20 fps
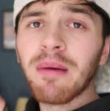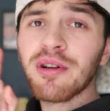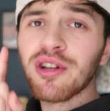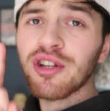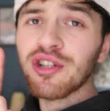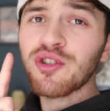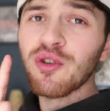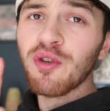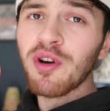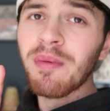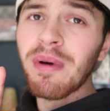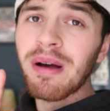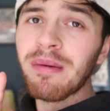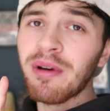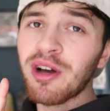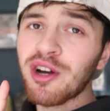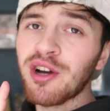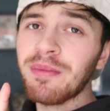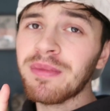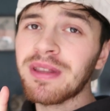I'm going to talk about
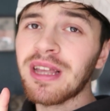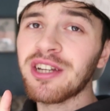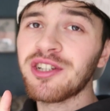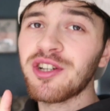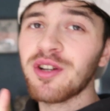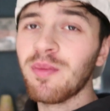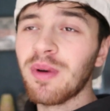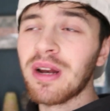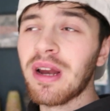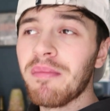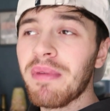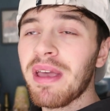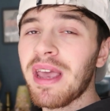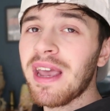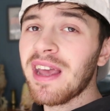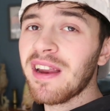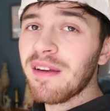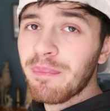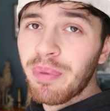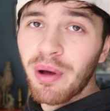my accommodation when I'm
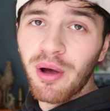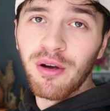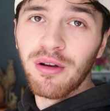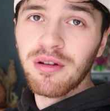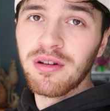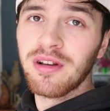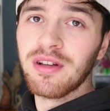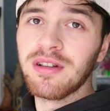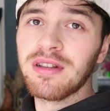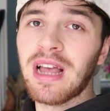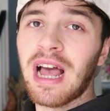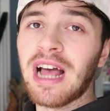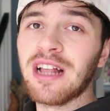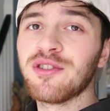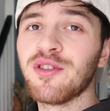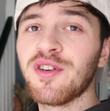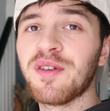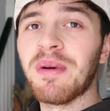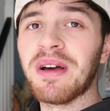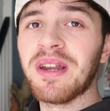in Poland
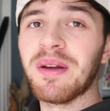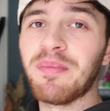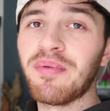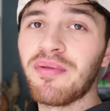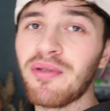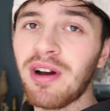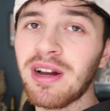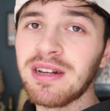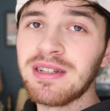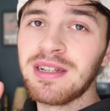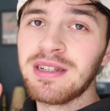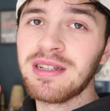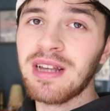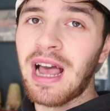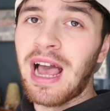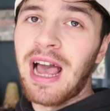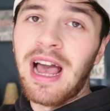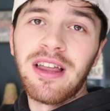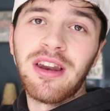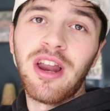and talk about the prices,
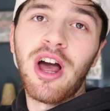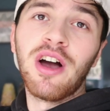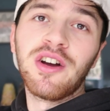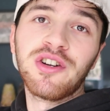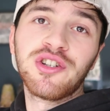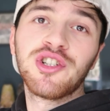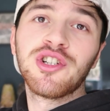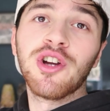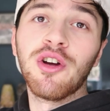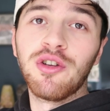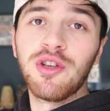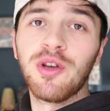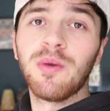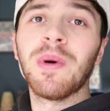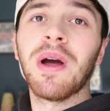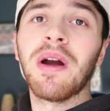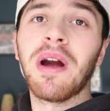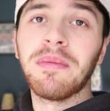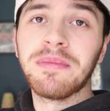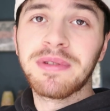and I'll show you
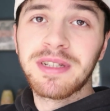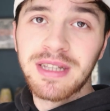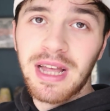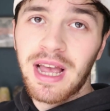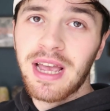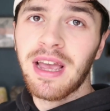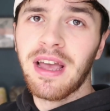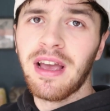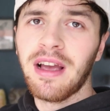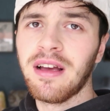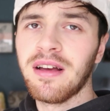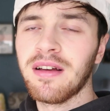where I'm staying.